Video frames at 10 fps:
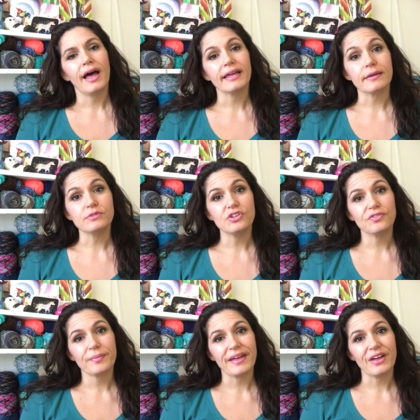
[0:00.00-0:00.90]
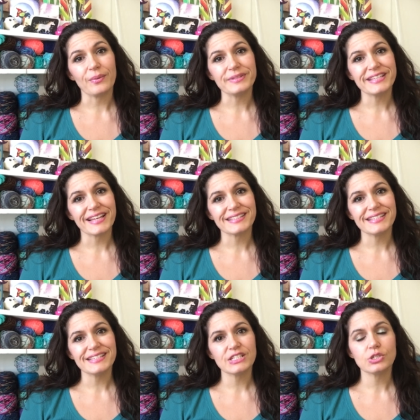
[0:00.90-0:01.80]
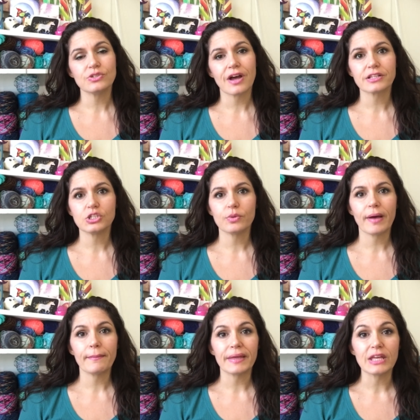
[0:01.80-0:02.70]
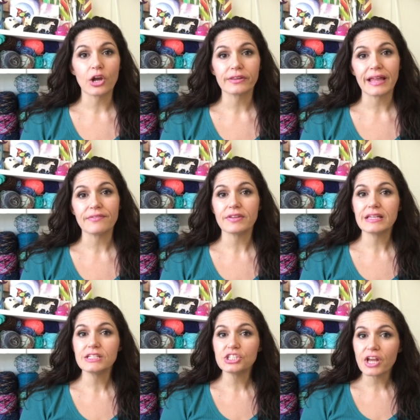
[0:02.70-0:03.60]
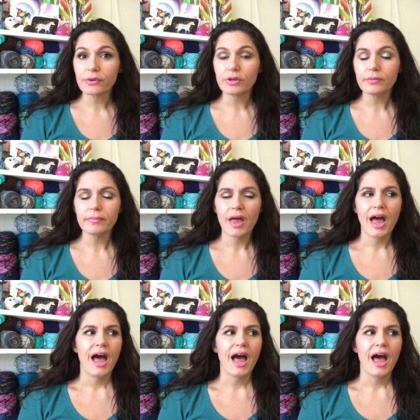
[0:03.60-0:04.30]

I come to you from my home in Texas to talk to you about my yarn life in general.